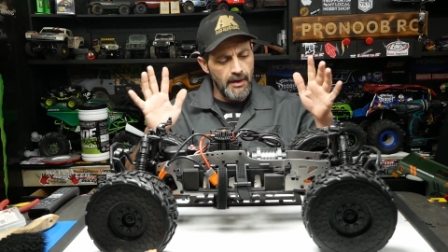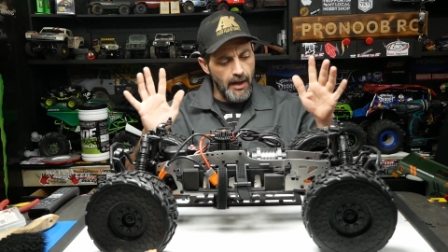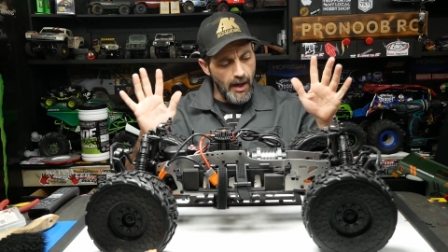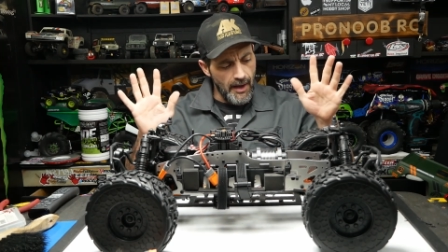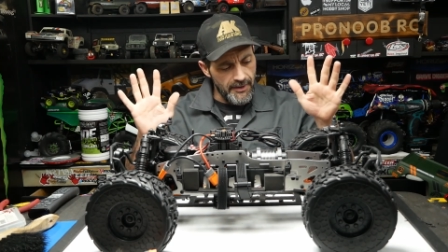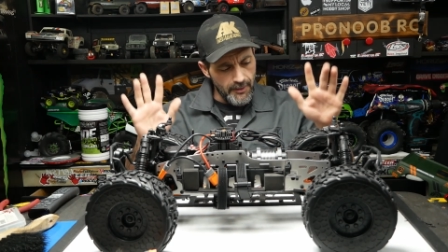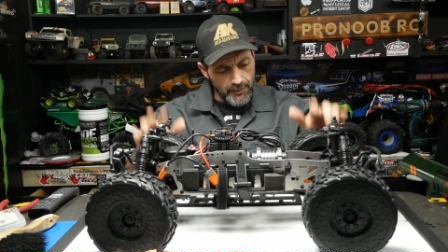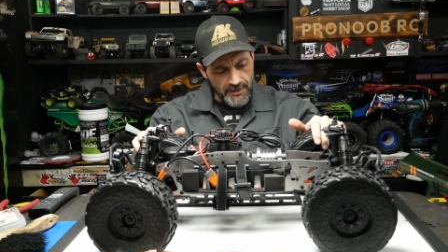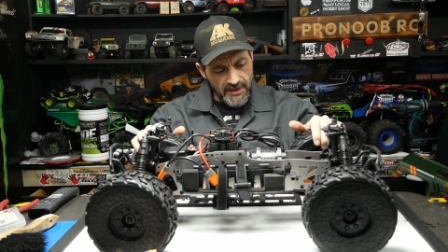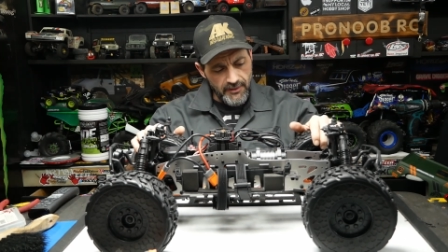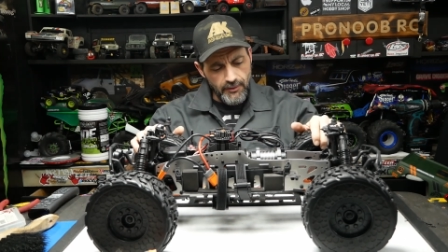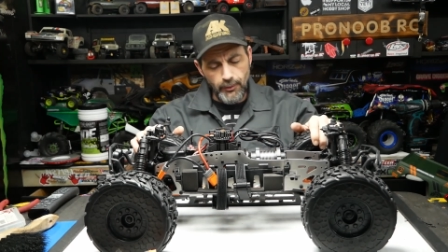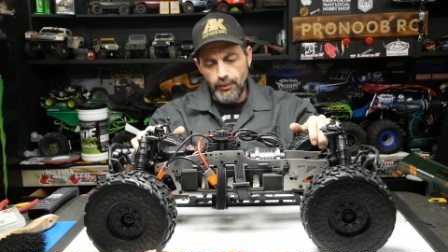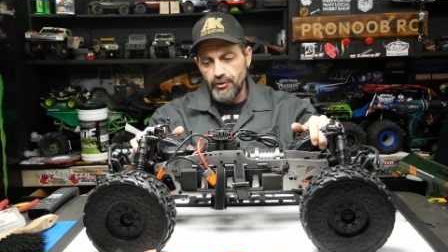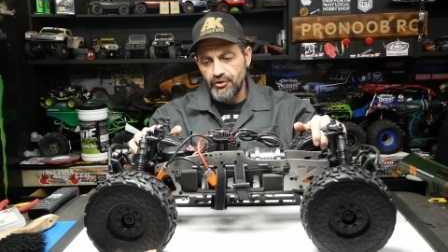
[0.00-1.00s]
You don't need
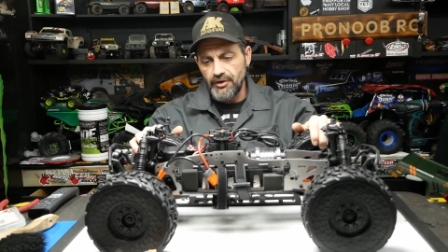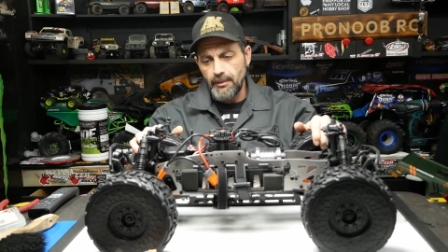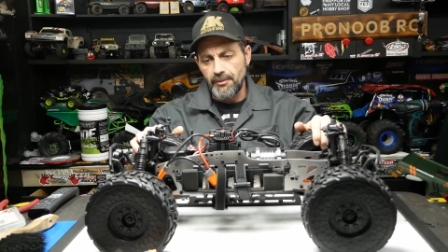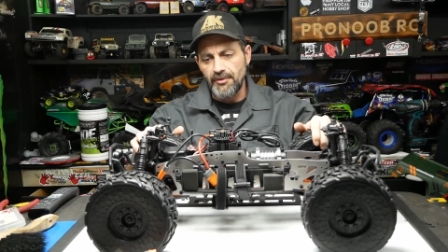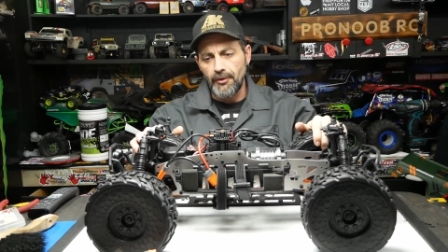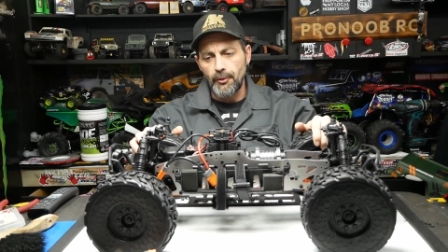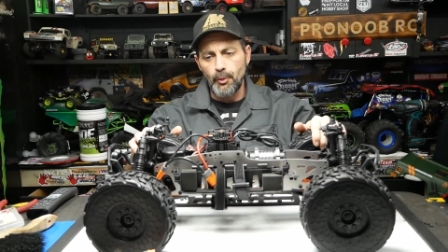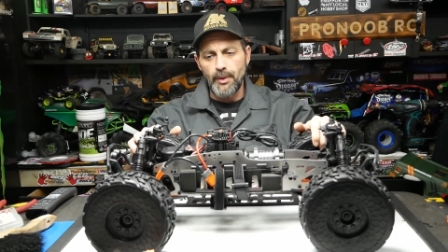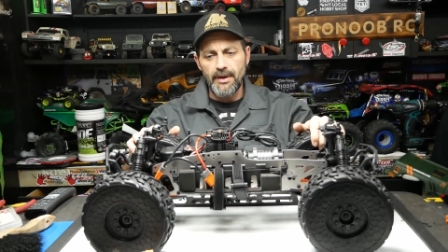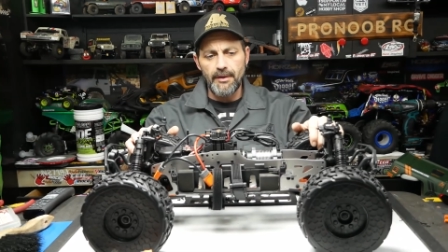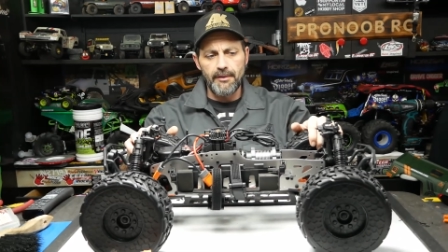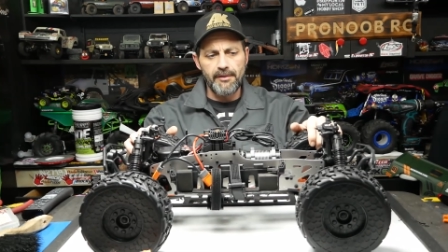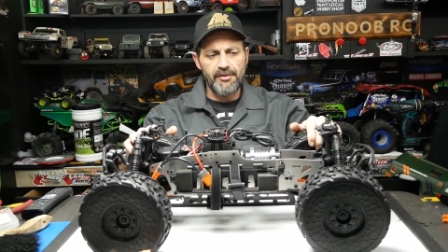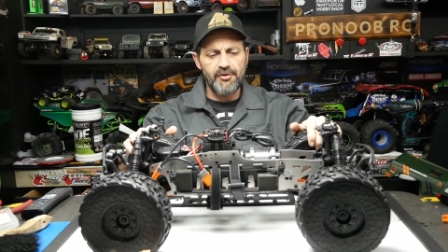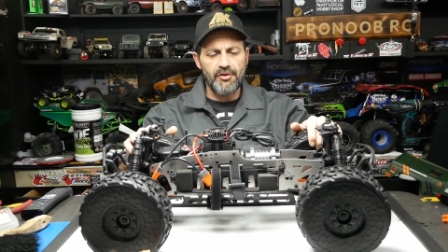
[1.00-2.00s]
to do the shims on the
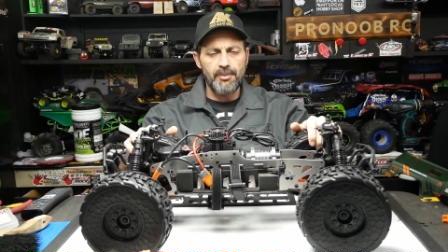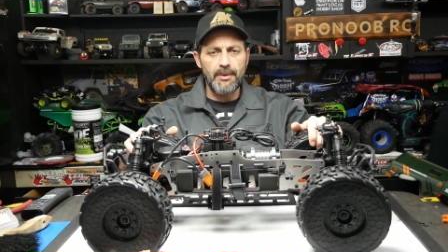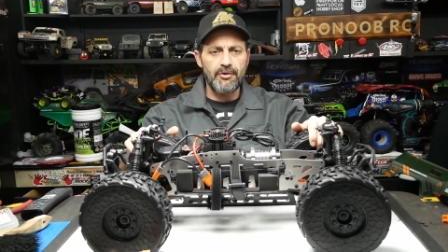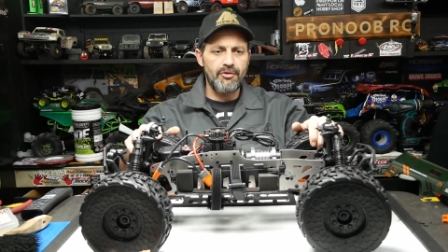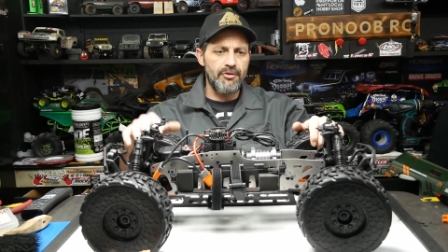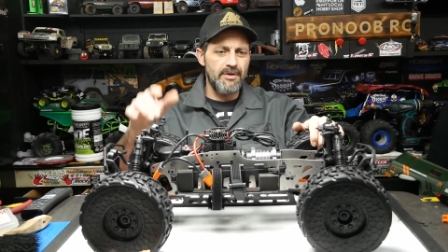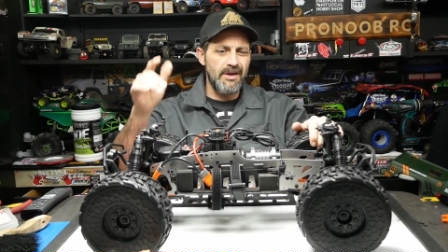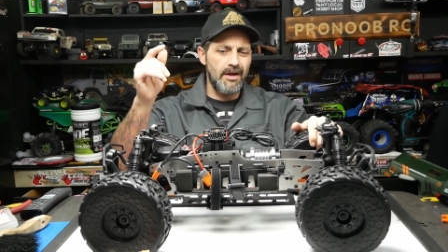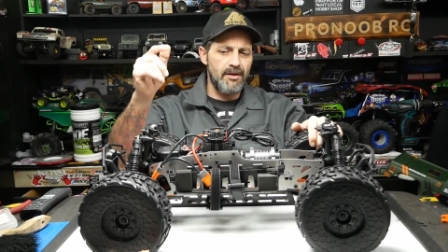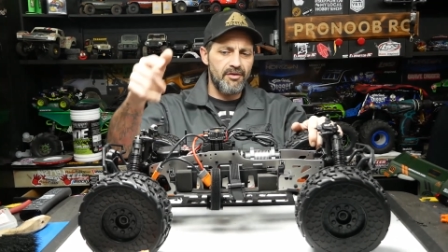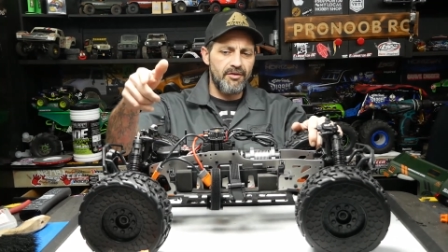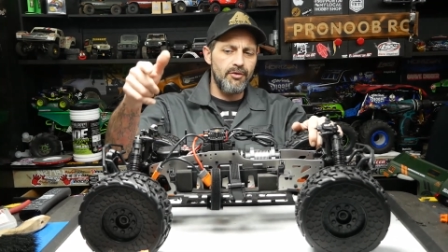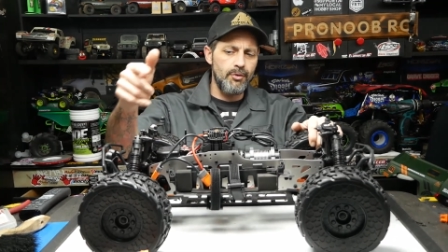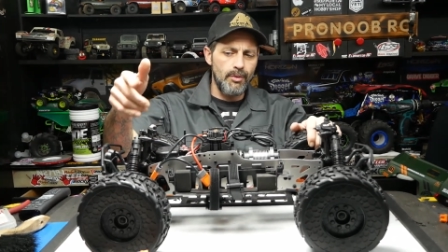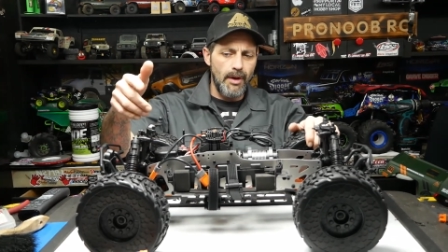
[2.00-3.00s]
wheels. Just make sure you guys
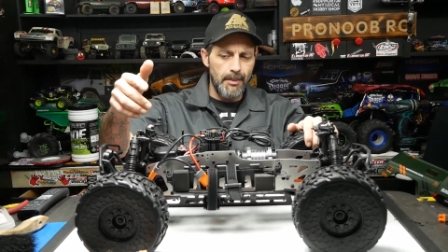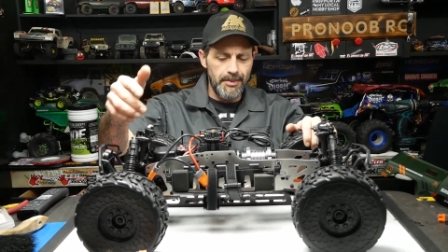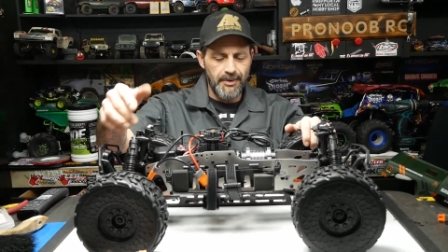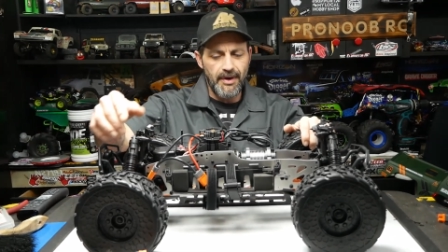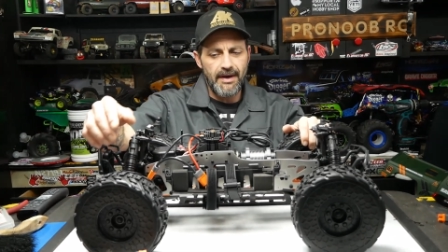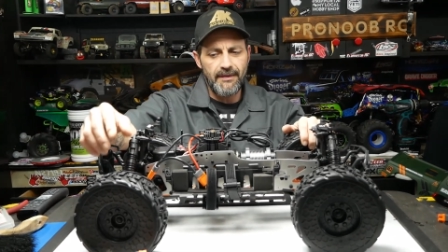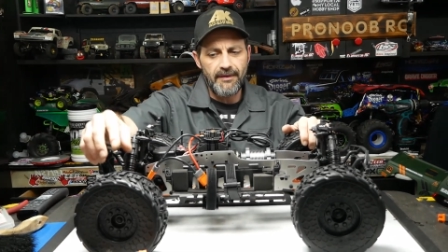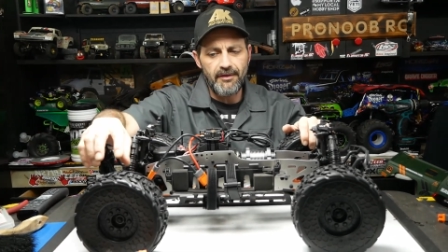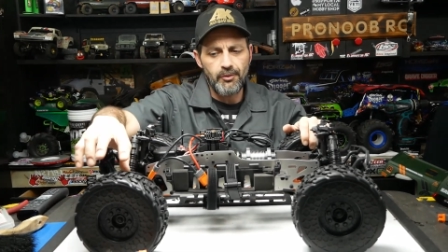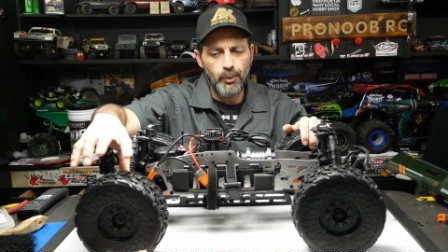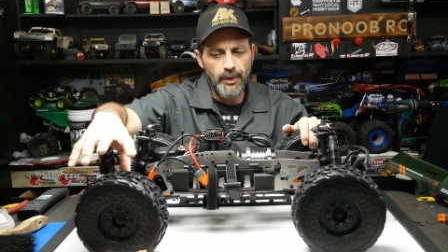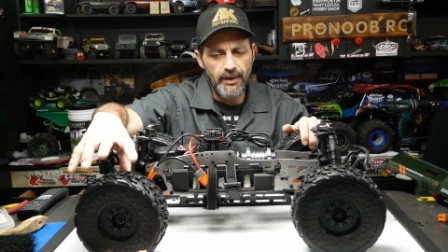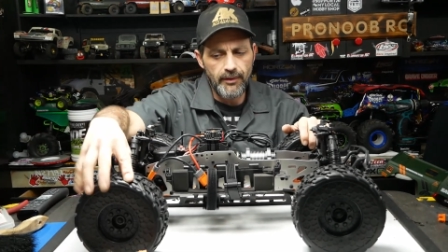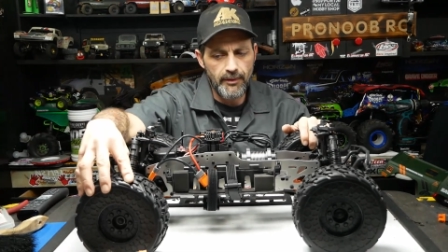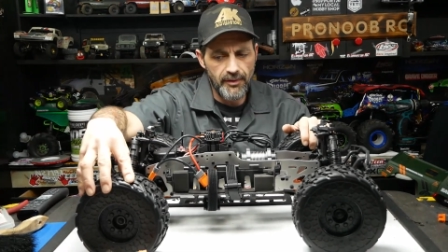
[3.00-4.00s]
do upgrade these
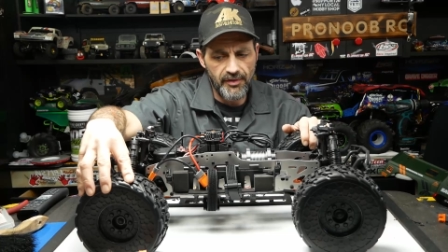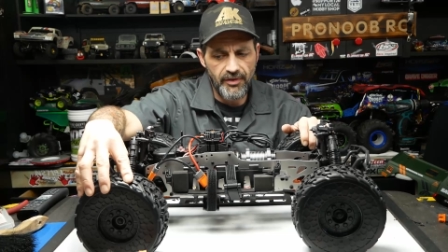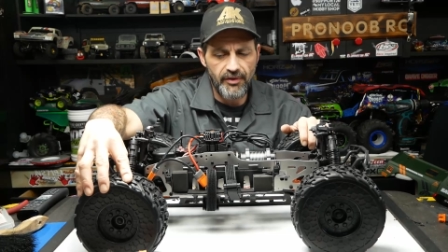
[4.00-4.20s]
wheels.